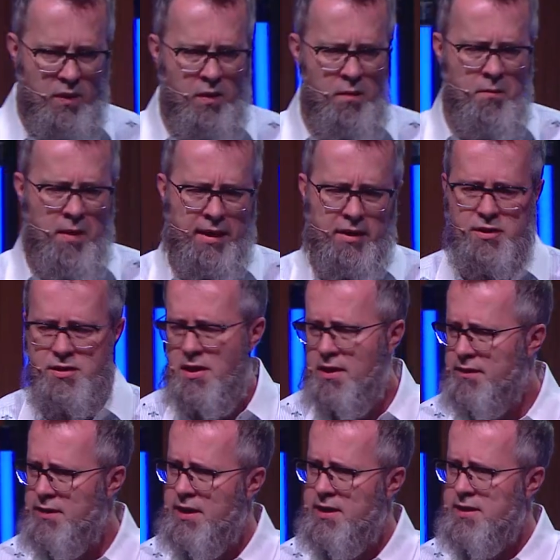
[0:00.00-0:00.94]

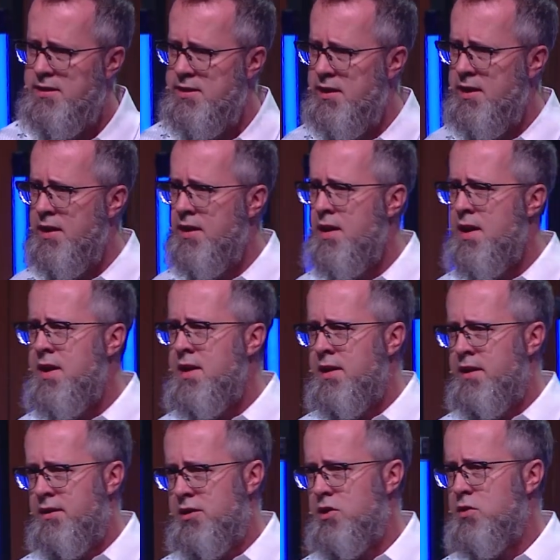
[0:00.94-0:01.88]
Microsoft has uh,
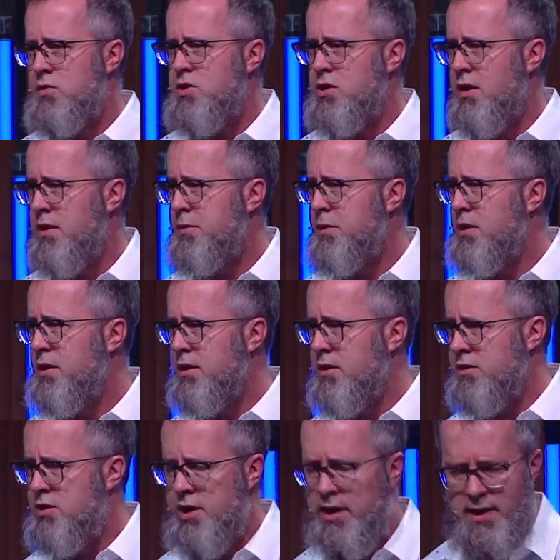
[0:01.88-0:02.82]
Q Sharp you can
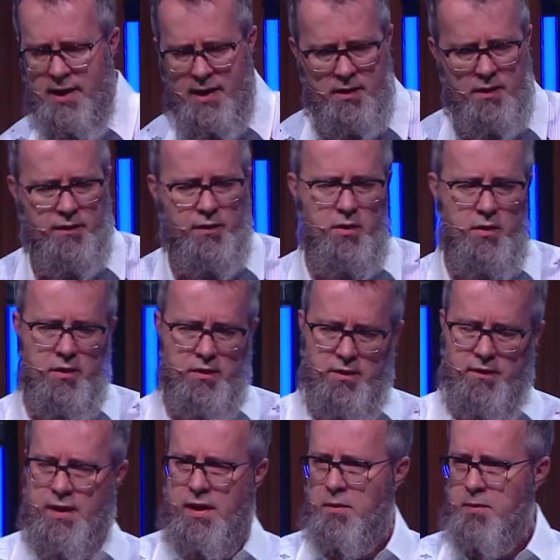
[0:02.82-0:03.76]
go check out if you're a
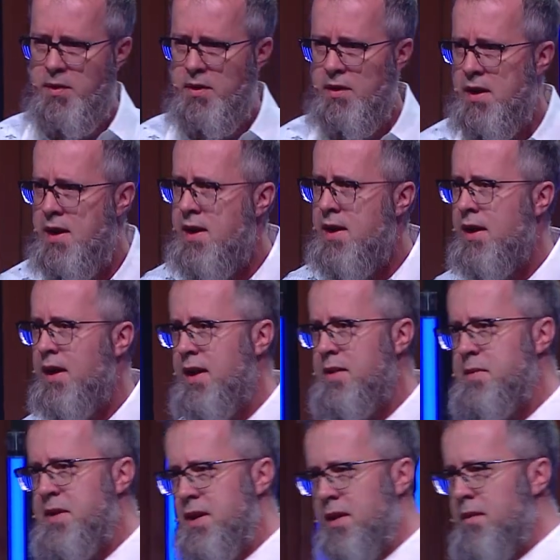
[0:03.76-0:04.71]
developer.
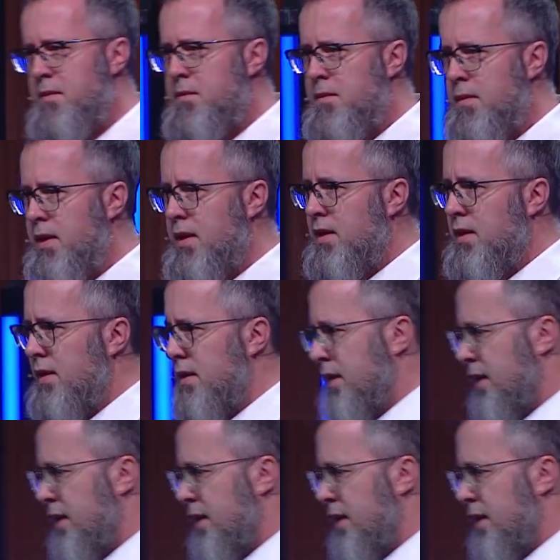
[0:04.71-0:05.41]
IBM uh,